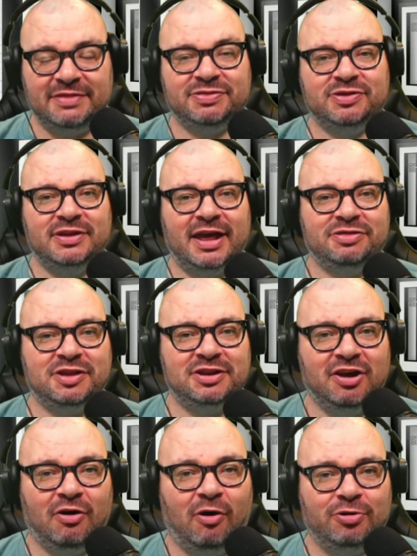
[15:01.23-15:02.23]
Anthony
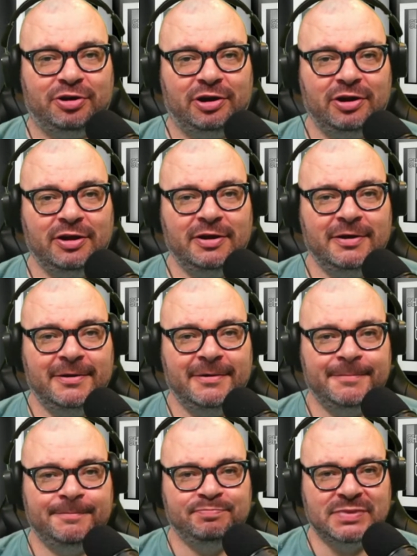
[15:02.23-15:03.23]
Gordon.
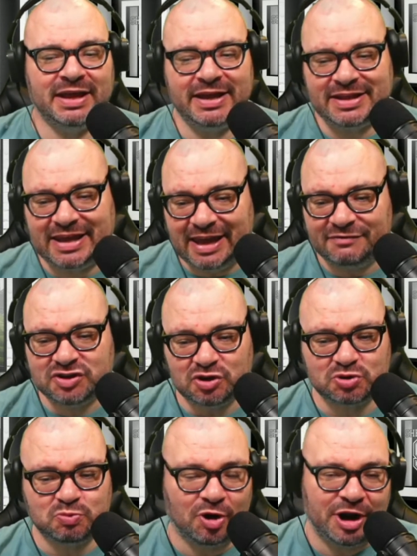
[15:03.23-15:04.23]
It gives
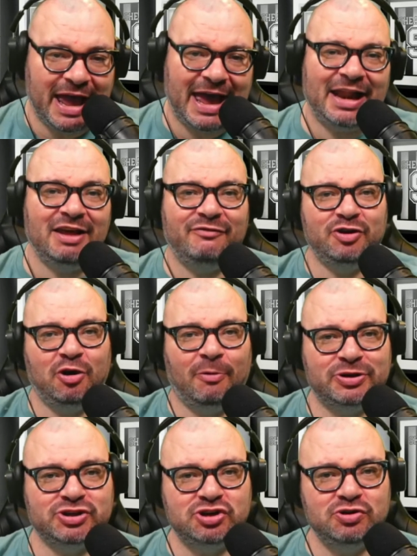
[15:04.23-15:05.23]
us one hell of an
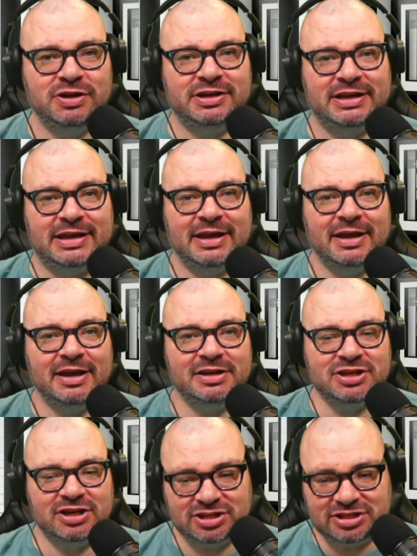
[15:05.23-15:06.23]
opportunity
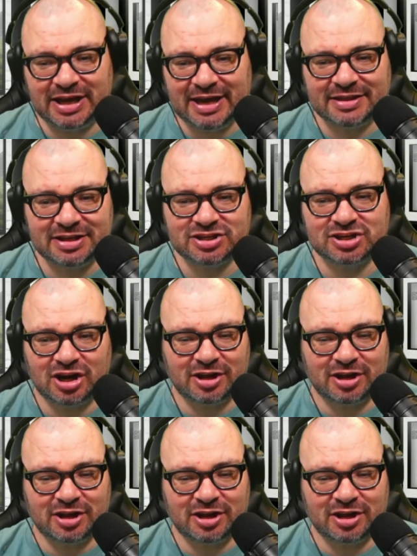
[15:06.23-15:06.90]
to take this,